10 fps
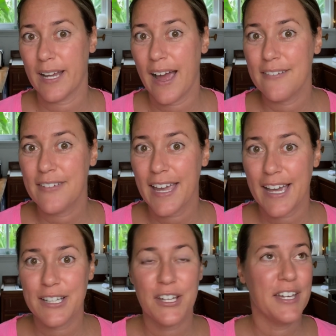I've
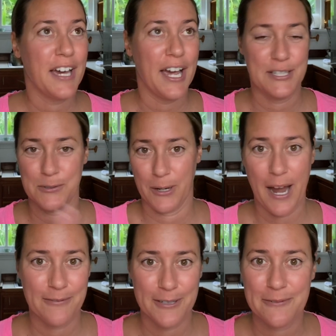had, I swear,
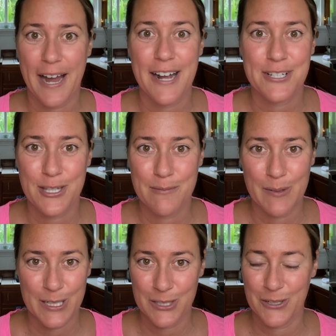every rash in the
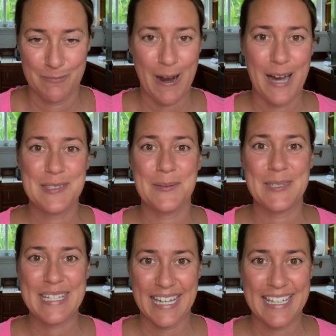book you could possibly
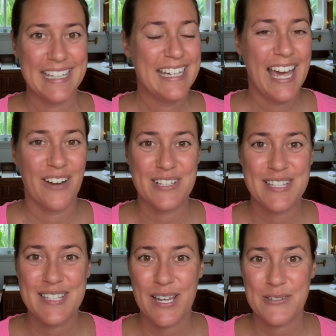get ever
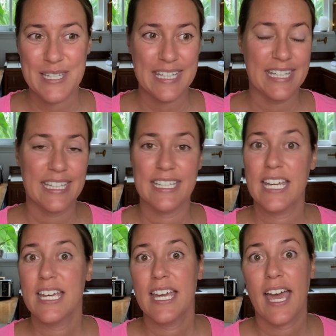since I was a kid.
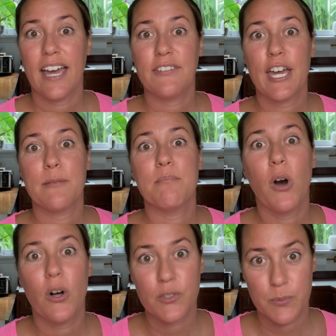I've had
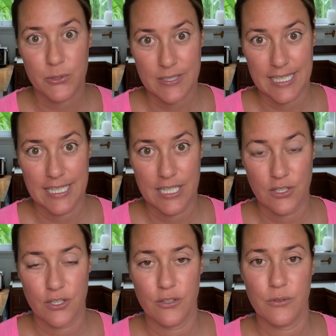multiple skin
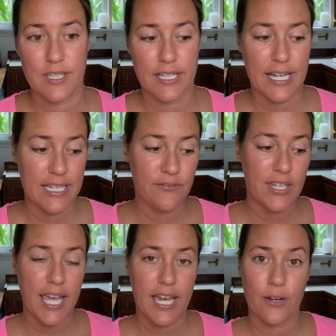issues, and I even
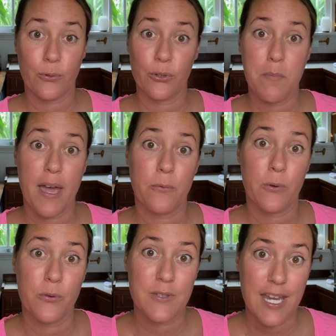had really bad
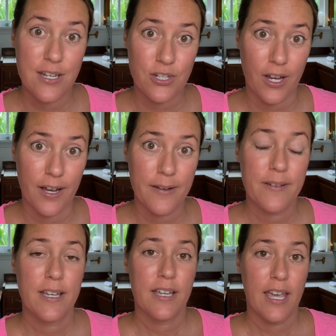rosacea
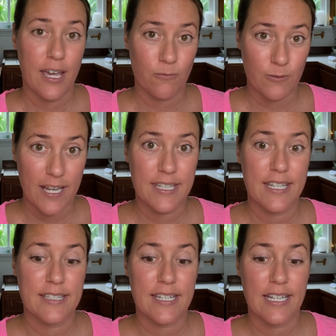and
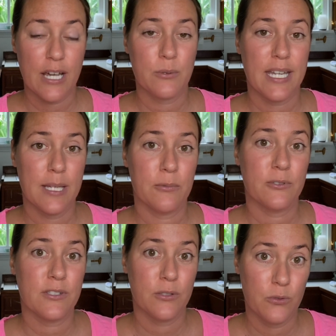redness, and I was able
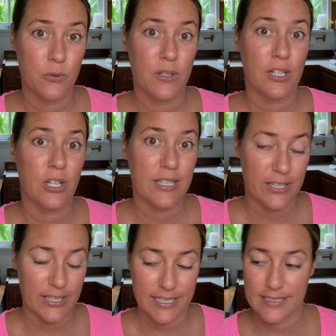to clear
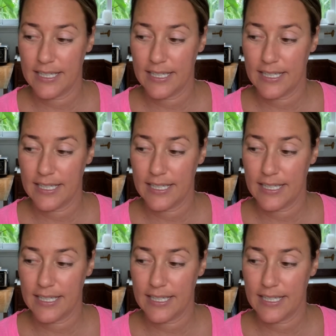it.